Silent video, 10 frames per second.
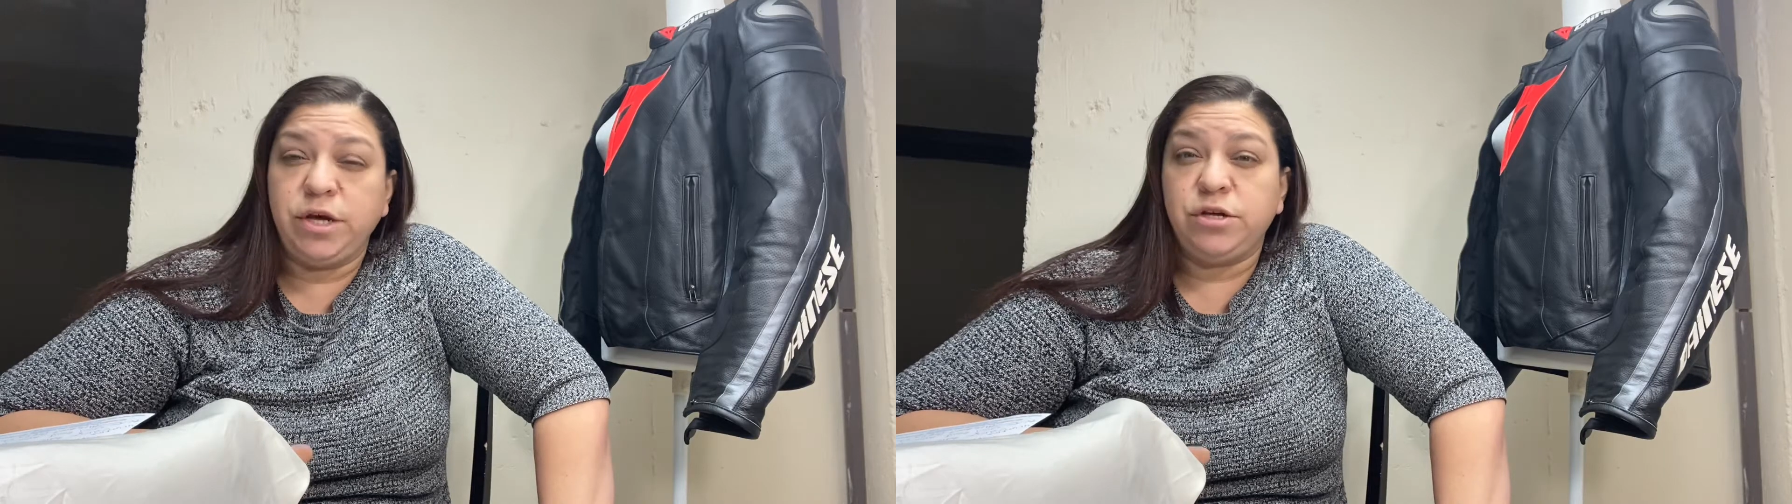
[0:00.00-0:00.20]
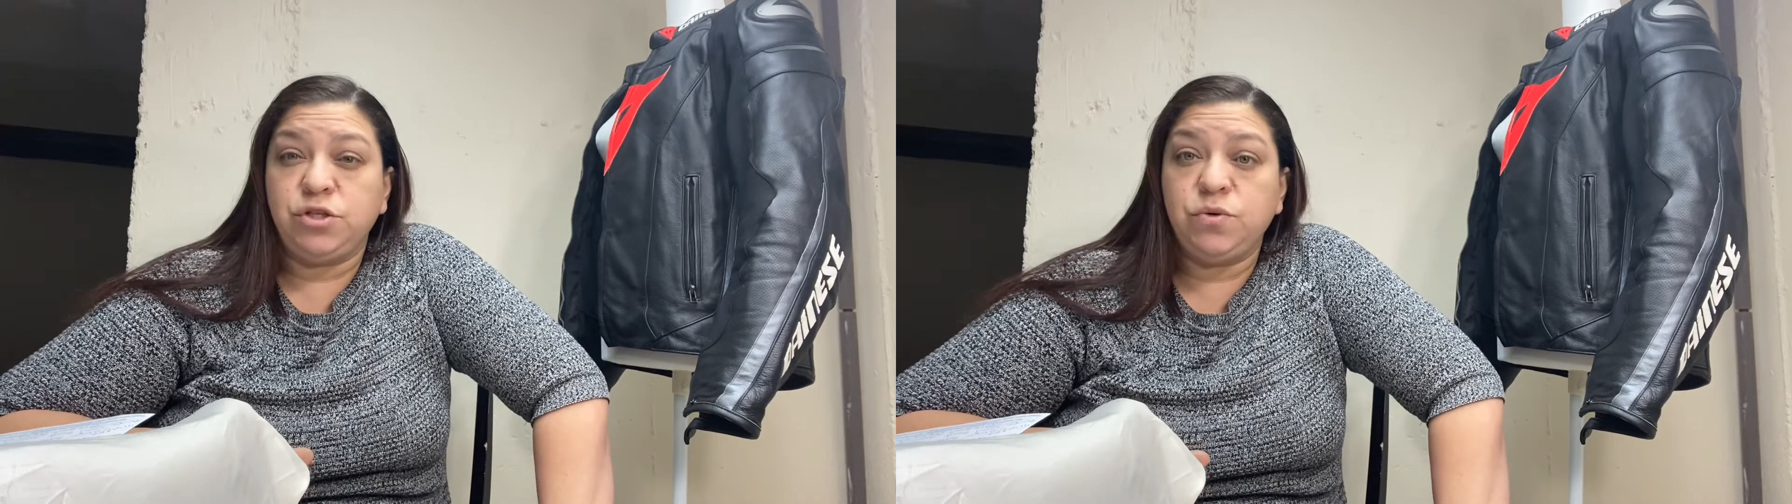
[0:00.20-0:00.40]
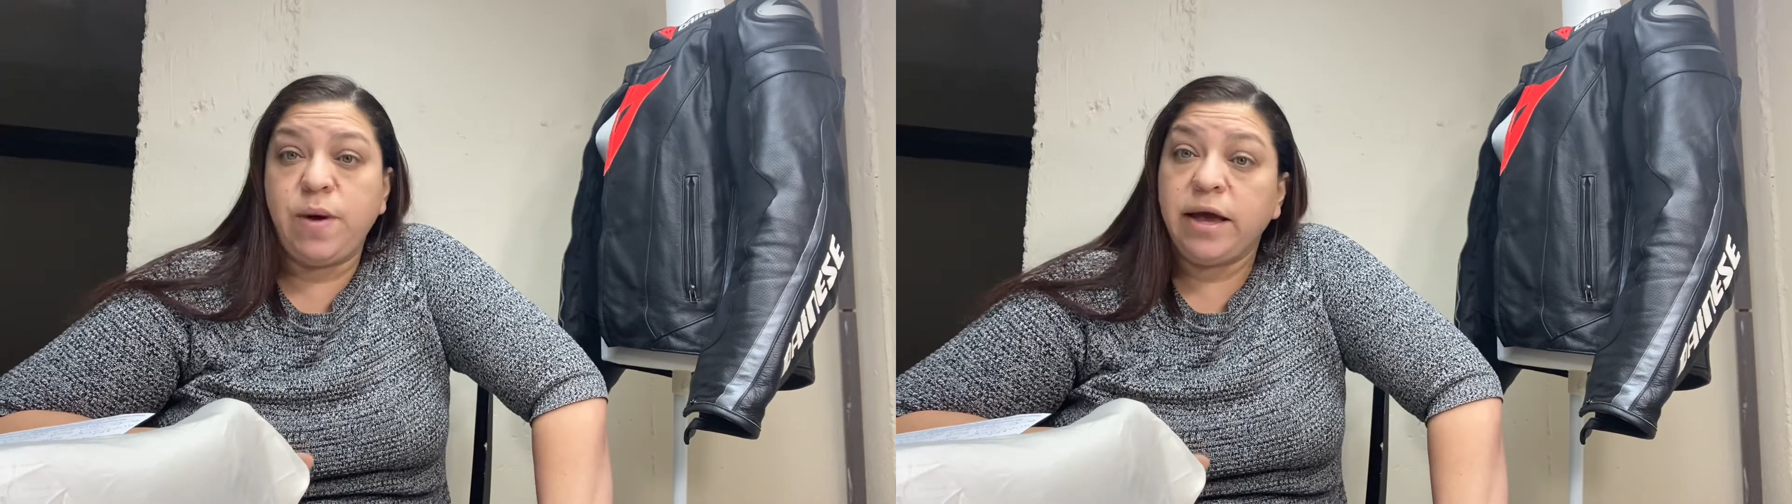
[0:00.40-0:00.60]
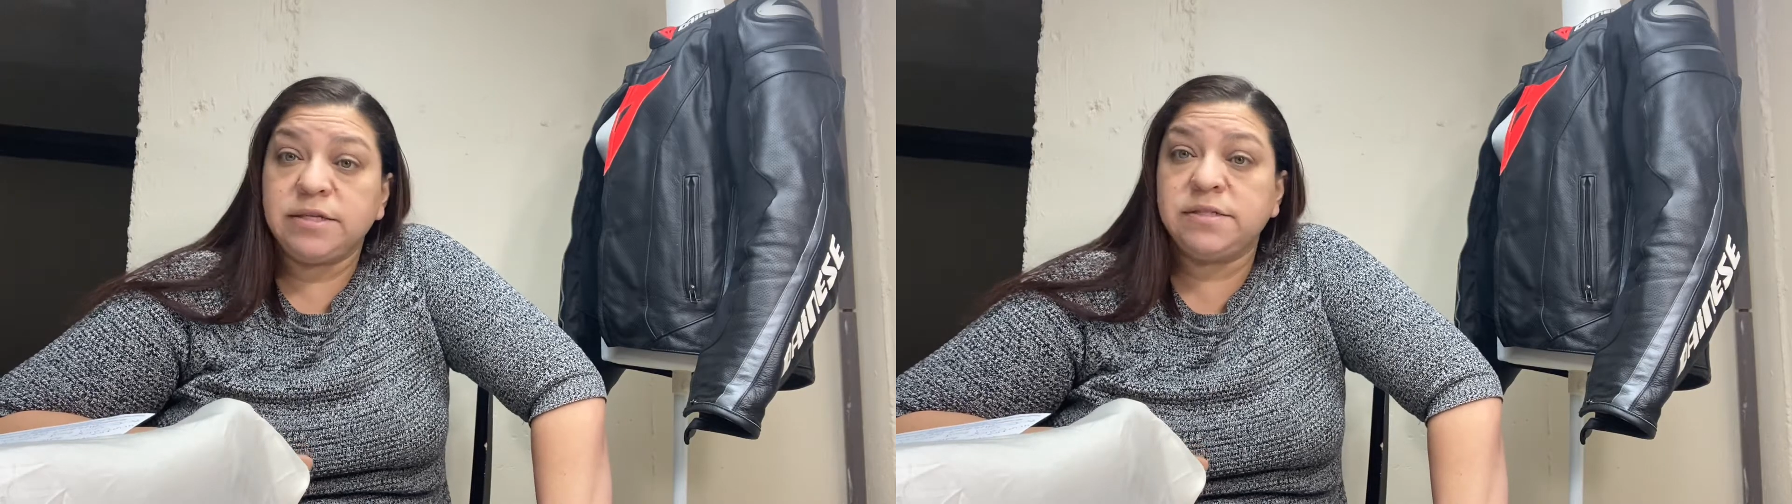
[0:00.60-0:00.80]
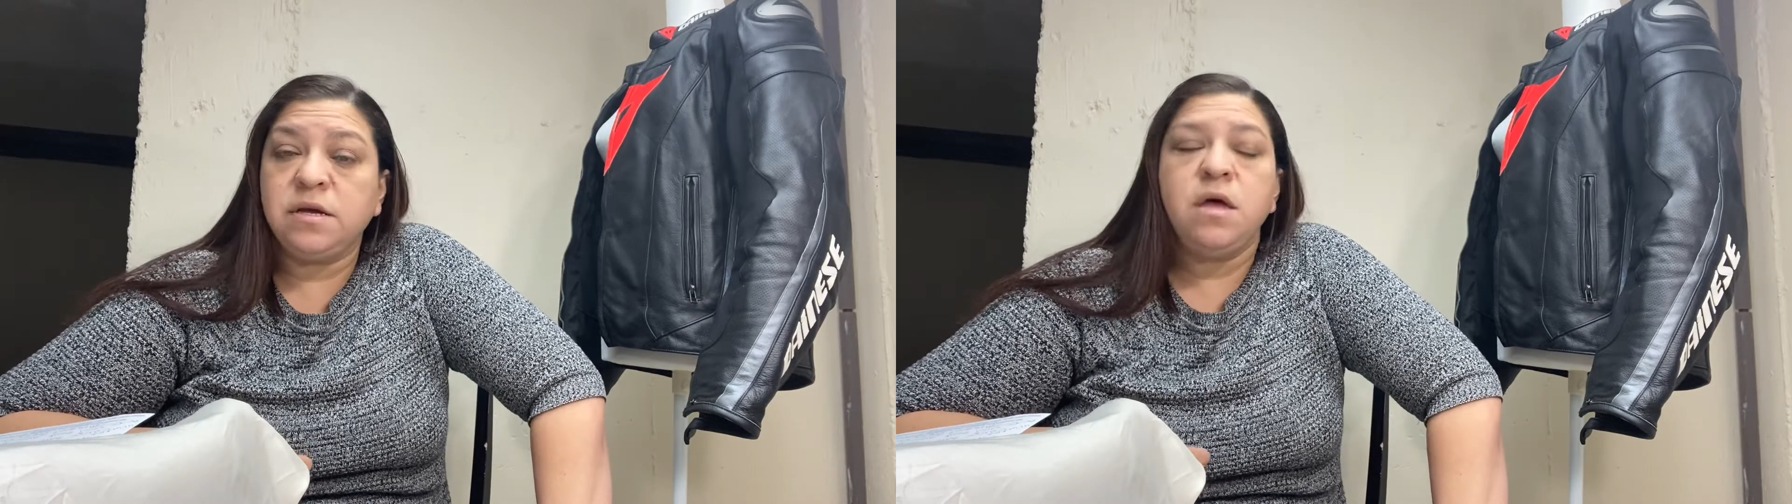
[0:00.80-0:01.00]
like a
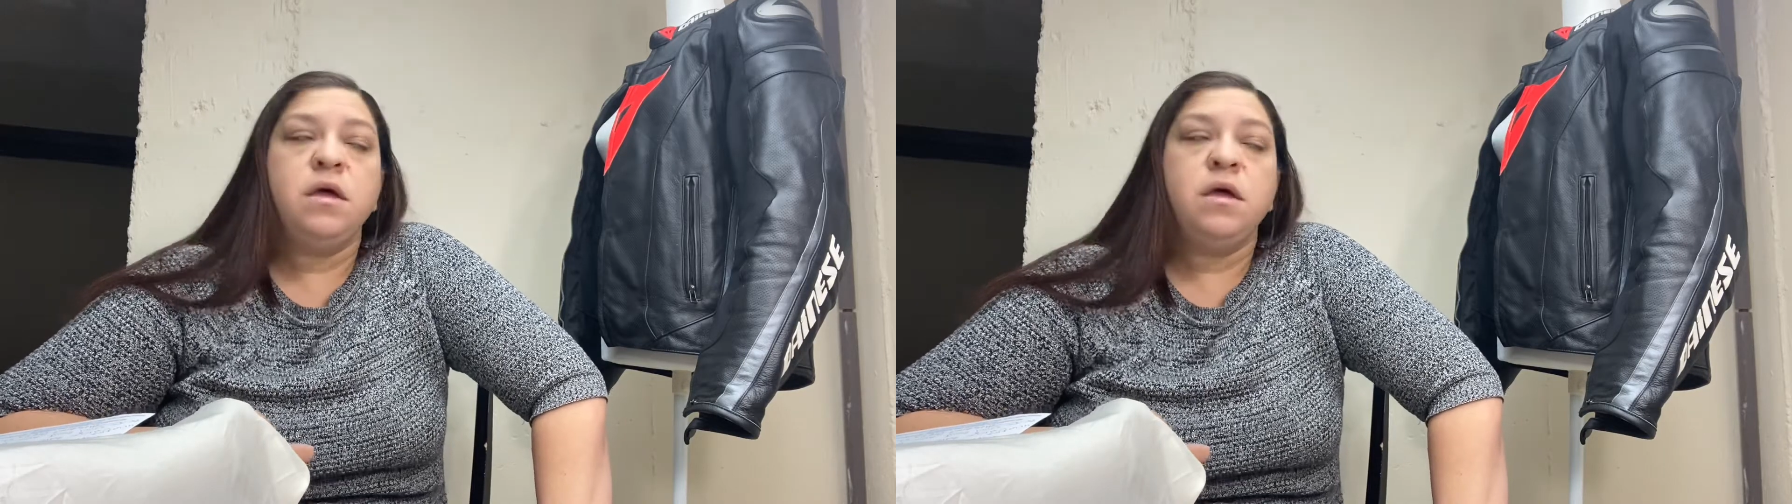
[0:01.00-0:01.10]
2X.